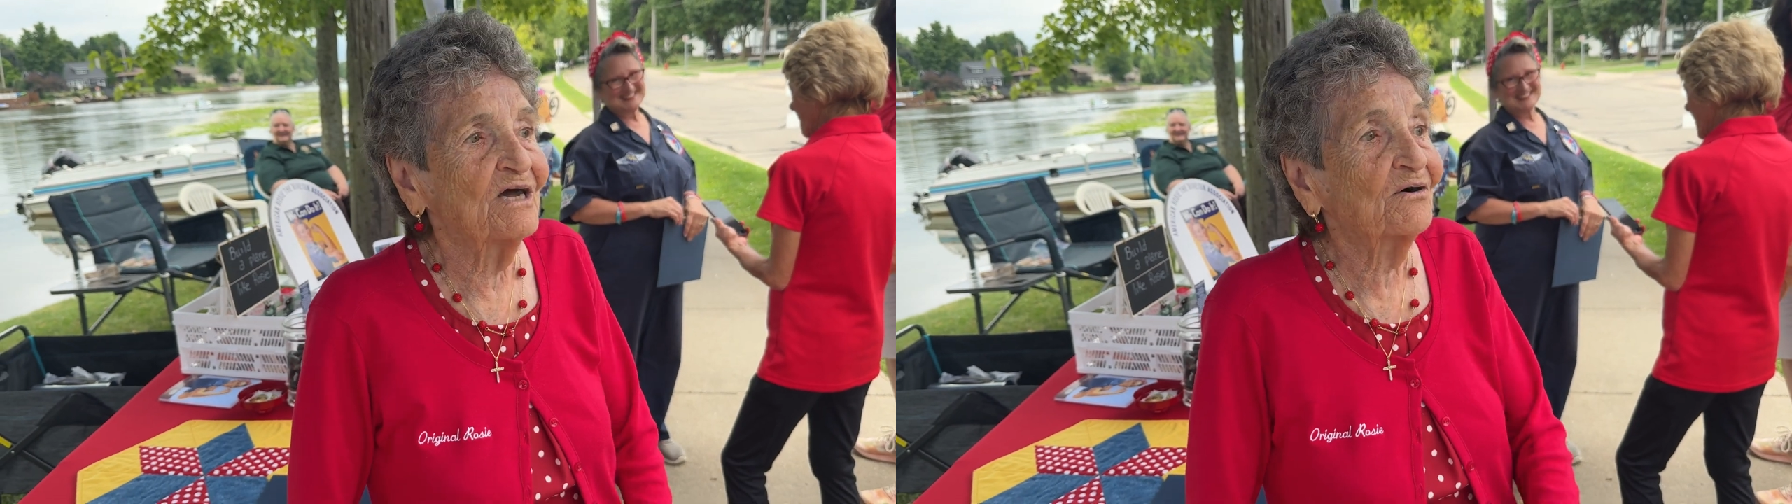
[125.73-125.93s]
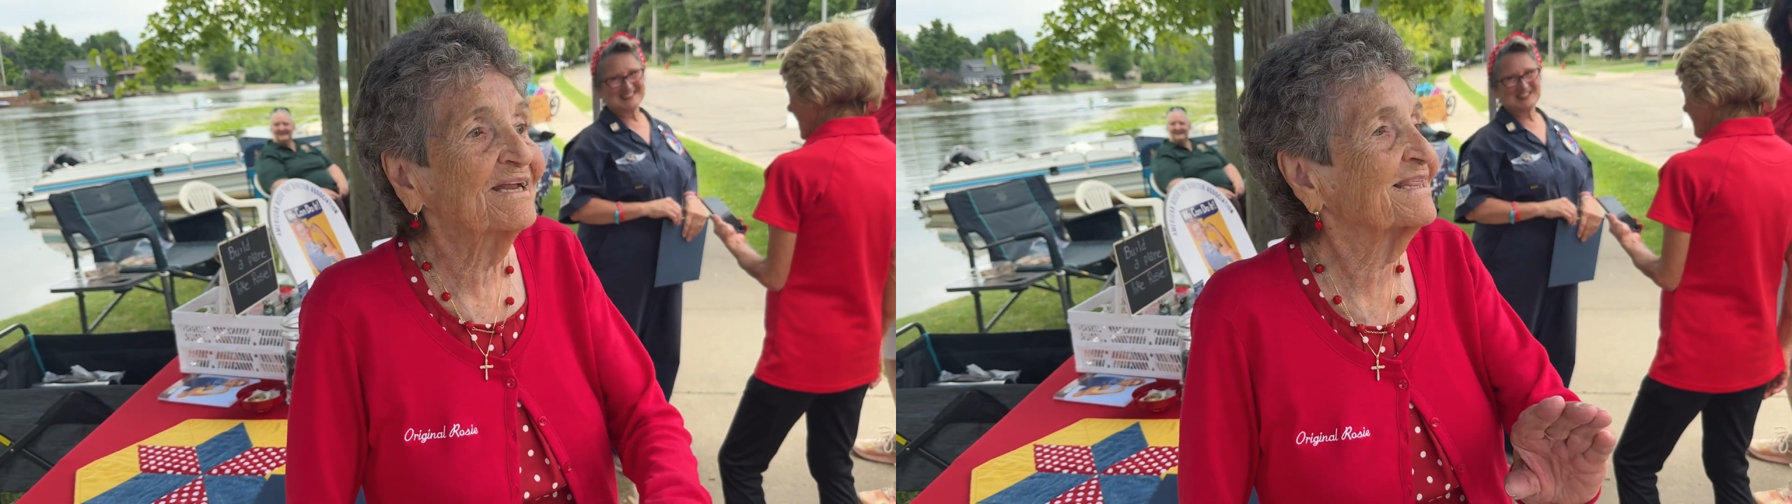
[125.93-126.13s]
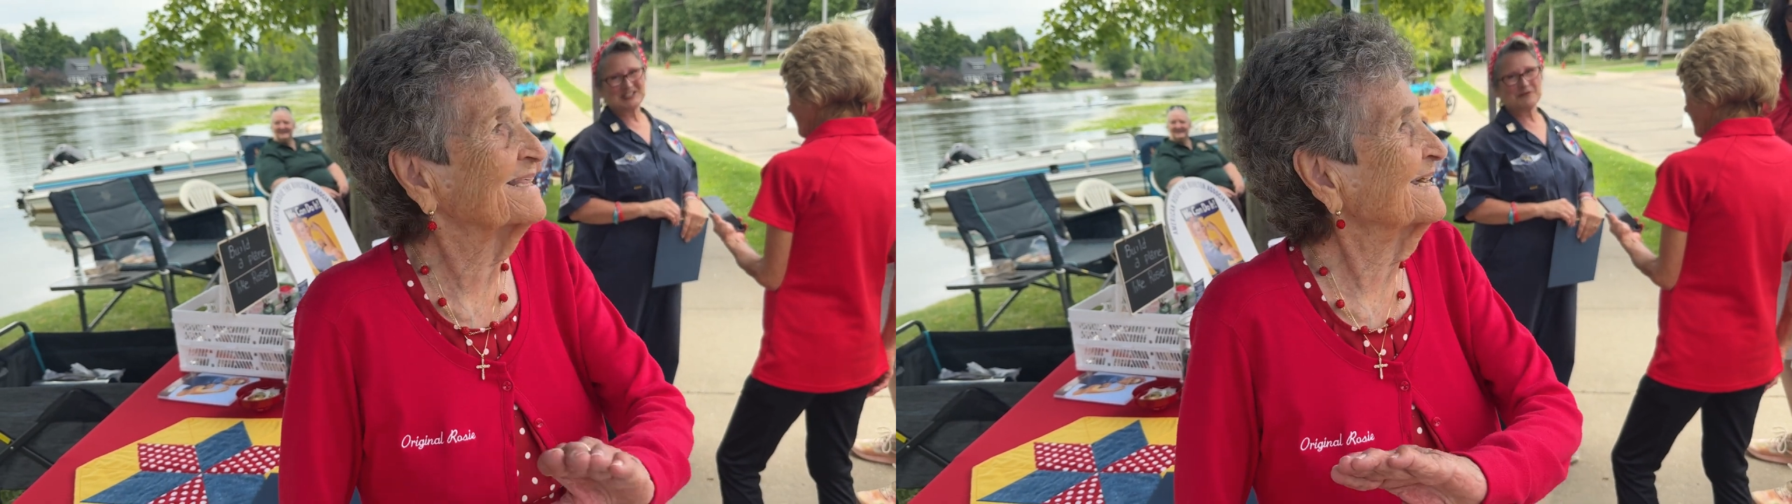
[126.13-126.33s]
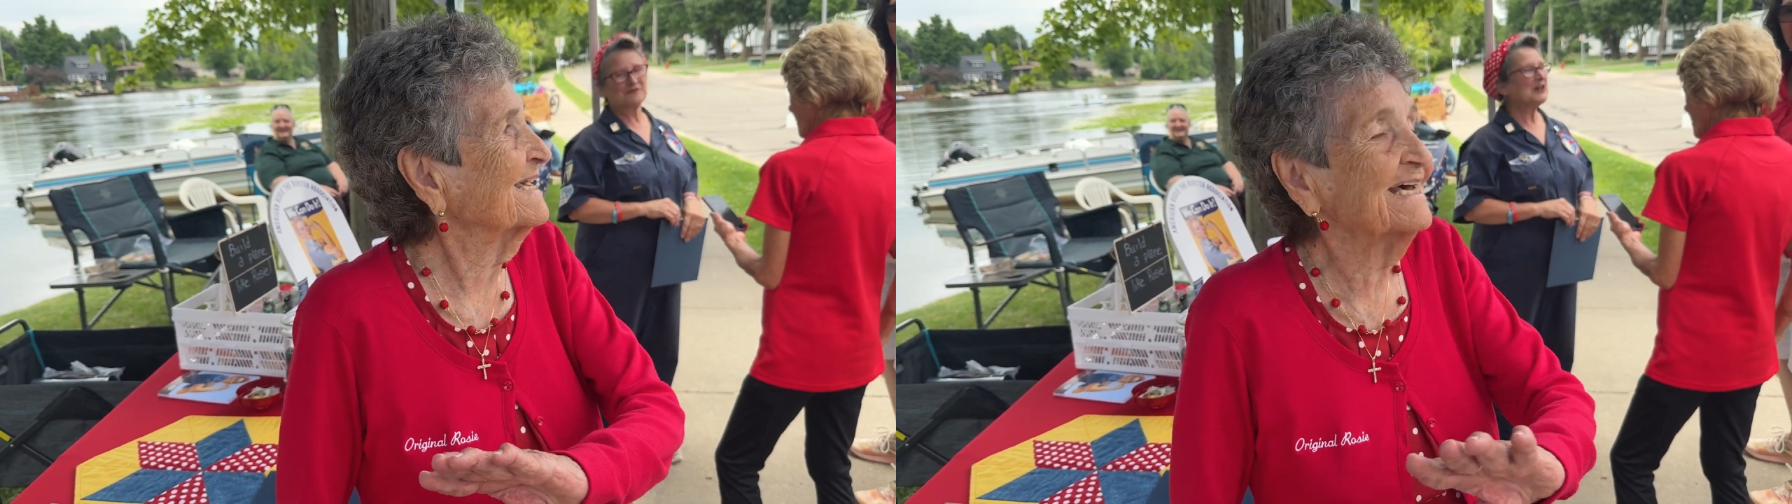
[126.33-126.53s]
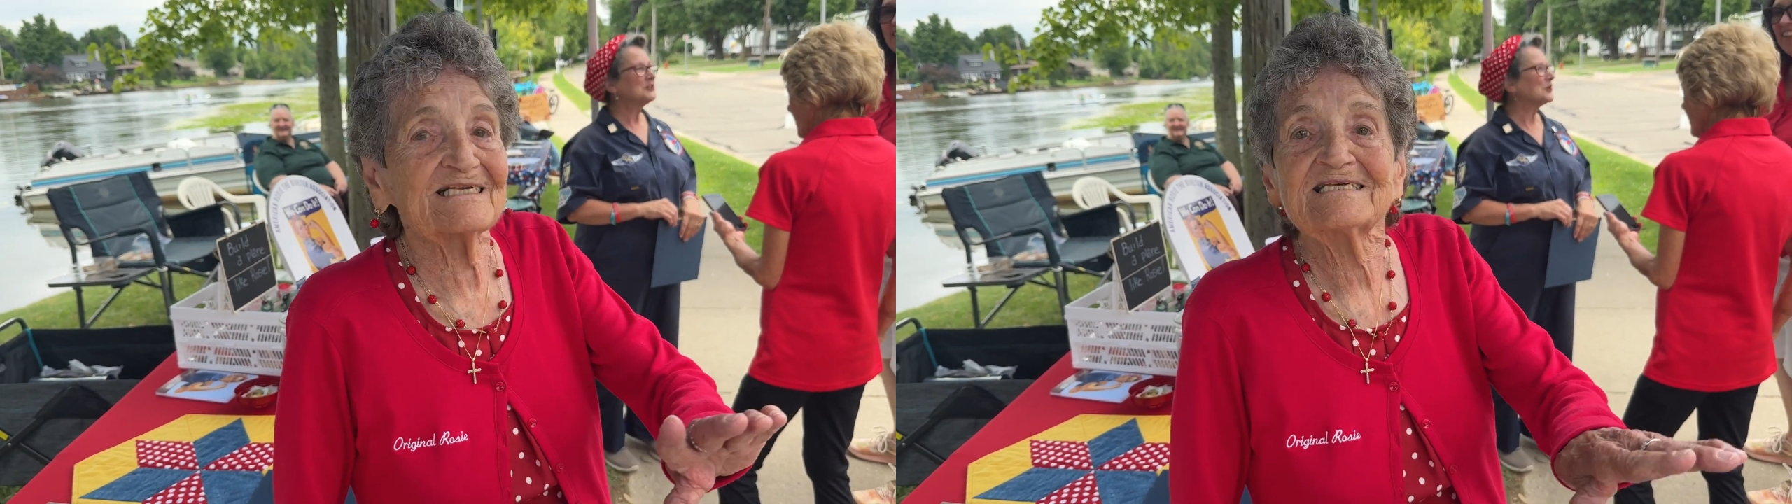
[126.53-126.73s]
The only
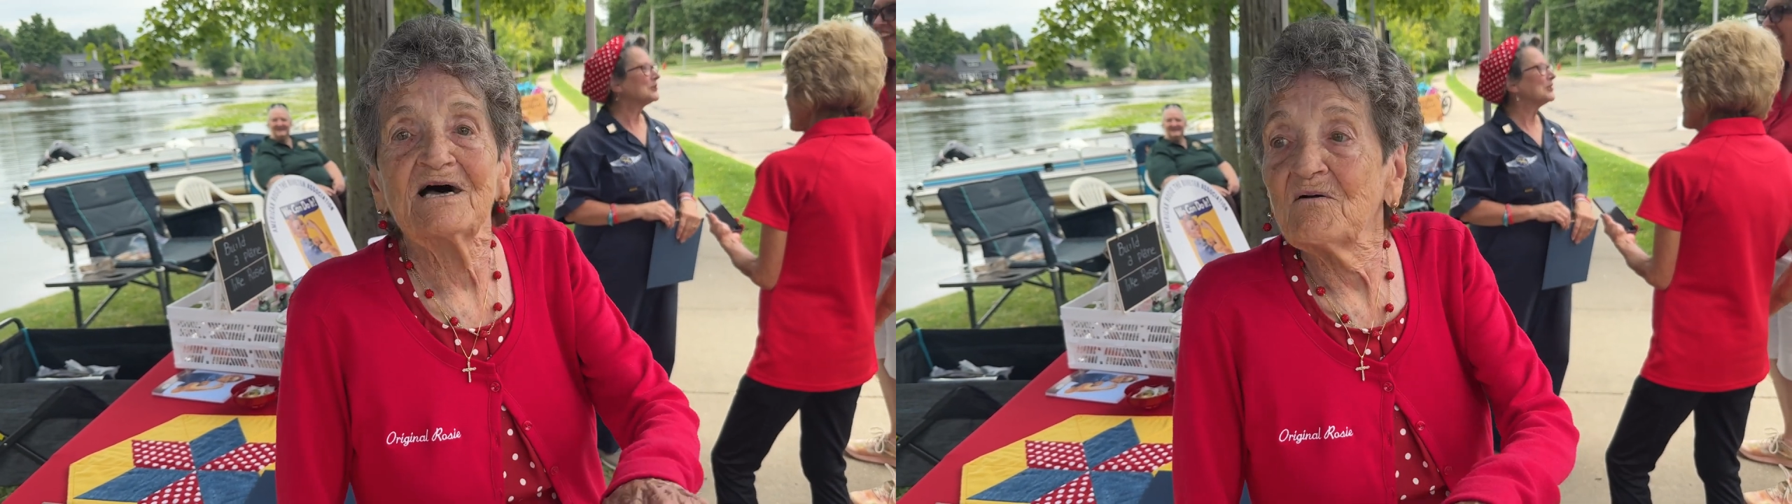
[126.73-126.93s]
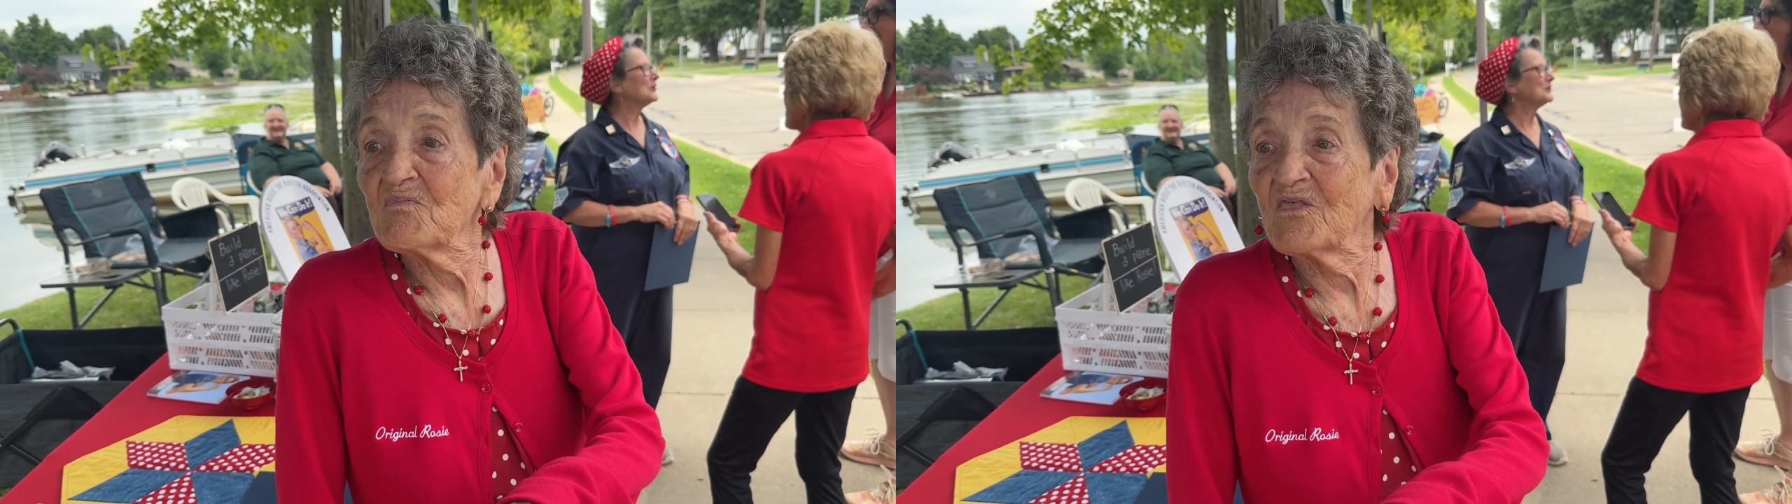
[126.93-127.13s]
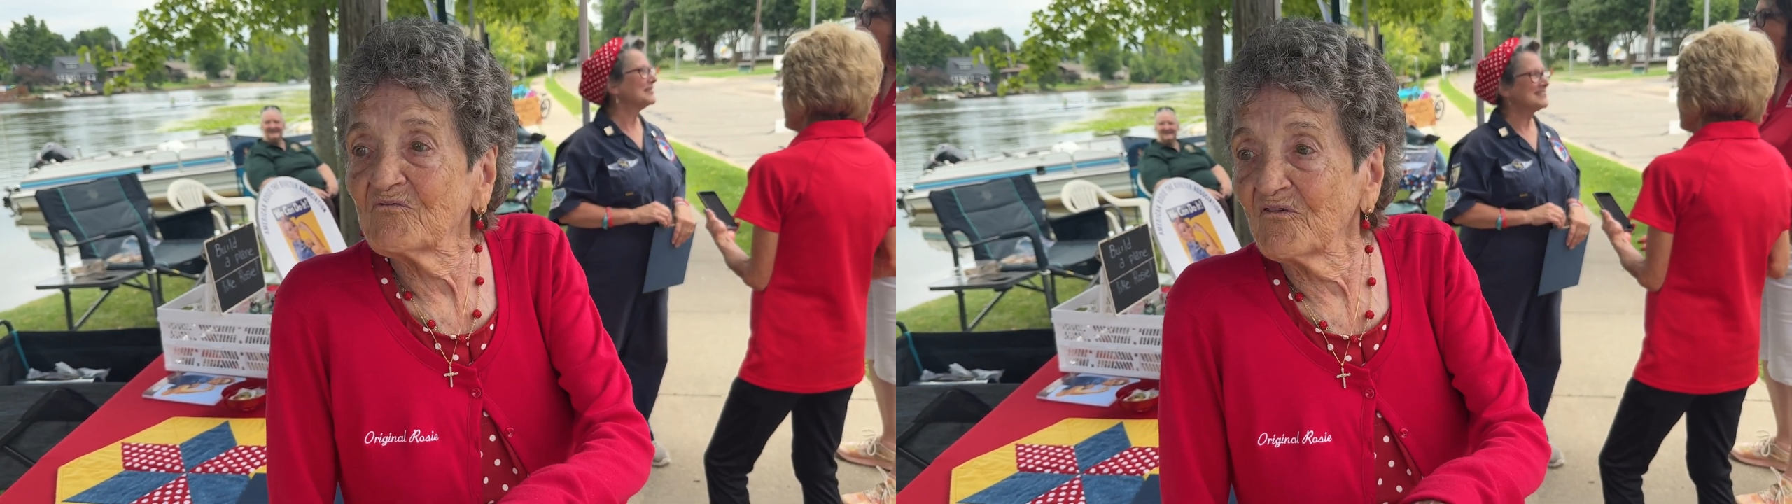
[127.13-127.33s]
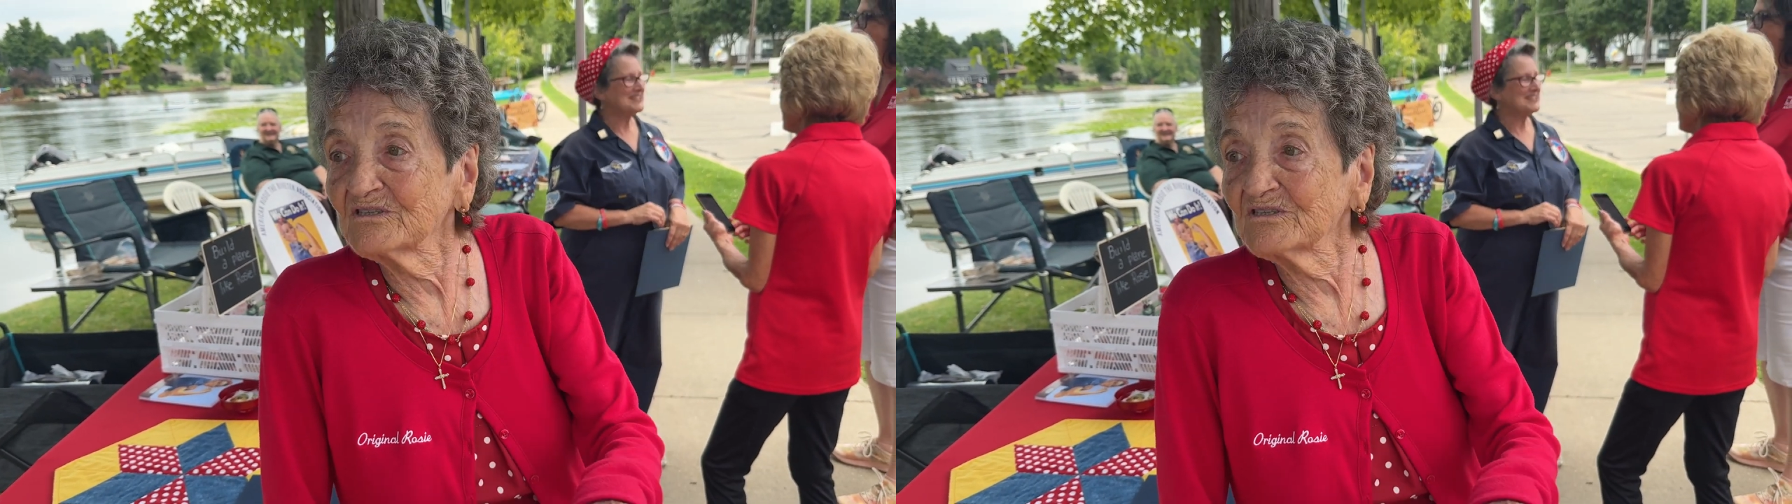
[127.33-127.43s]
thing is, the